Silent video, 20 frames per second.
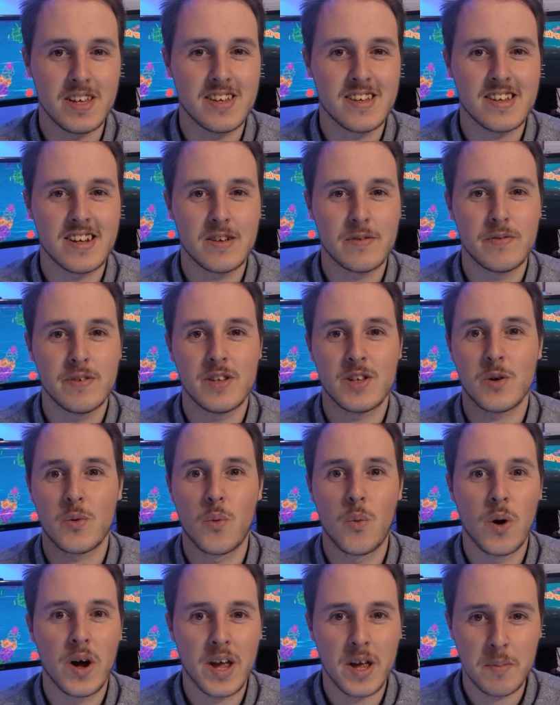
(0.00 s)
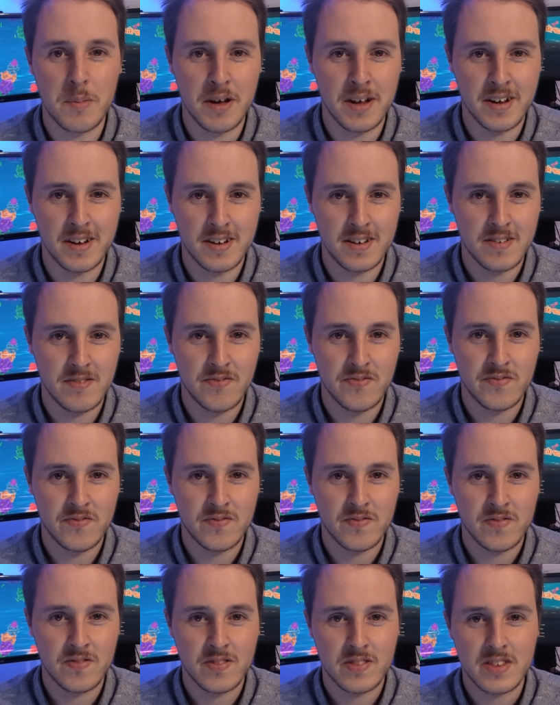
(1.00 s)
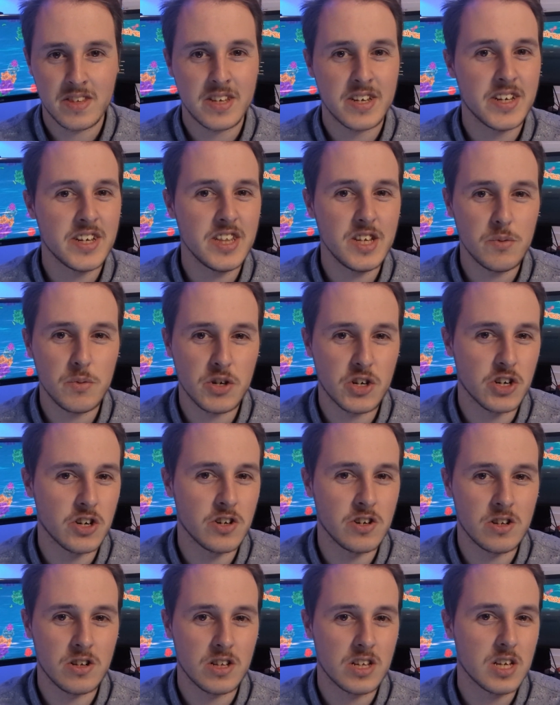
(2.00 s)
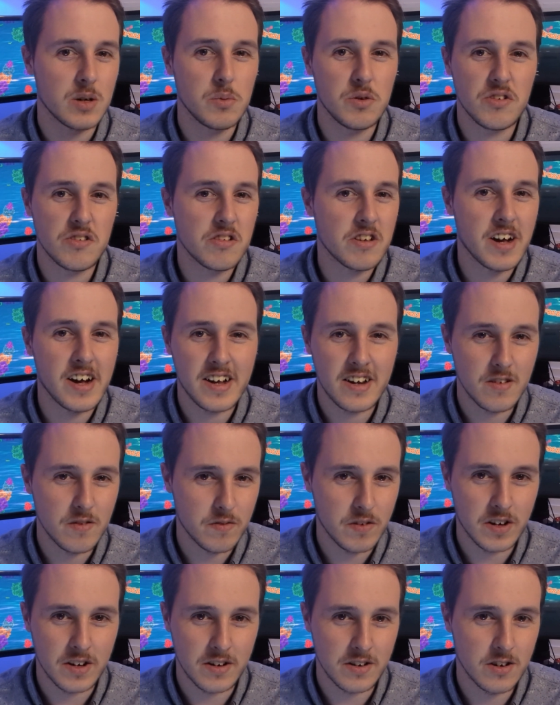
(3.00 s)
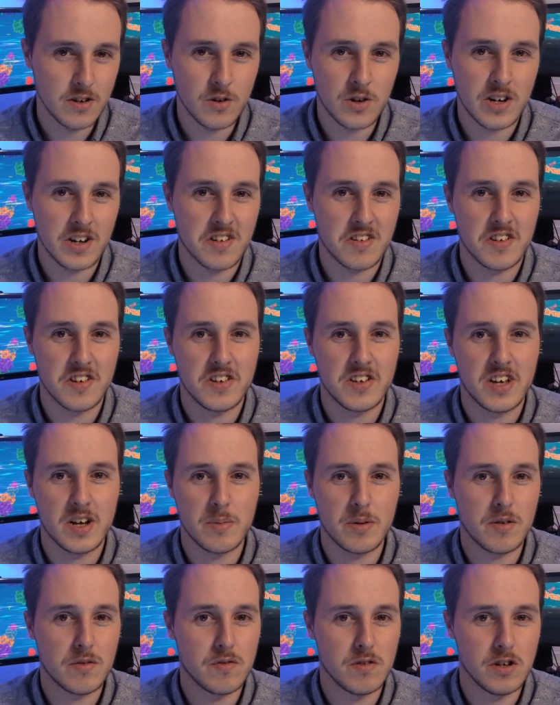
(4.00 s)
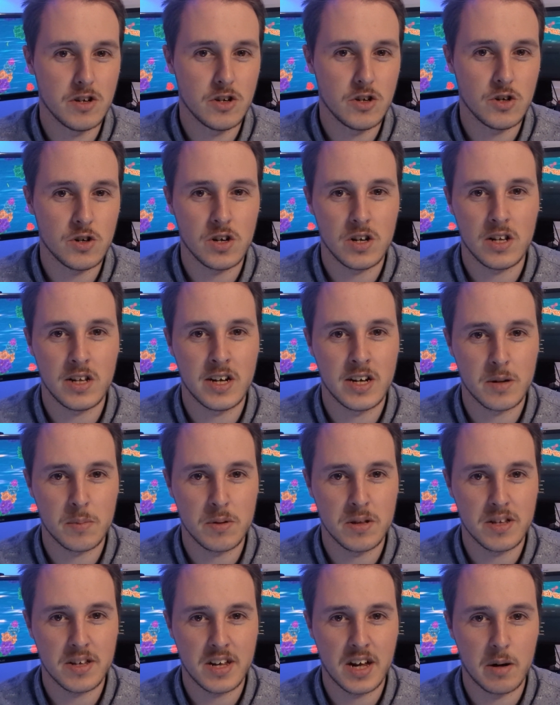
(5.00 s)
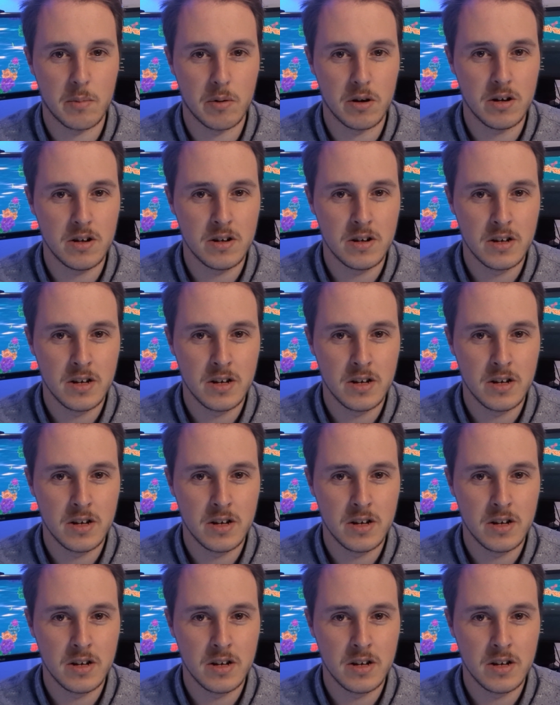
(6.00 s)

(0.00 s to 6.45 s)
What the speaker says: it started feeling way better. In the original, it was kind of fun to try to see how many fish you could line up in the camera,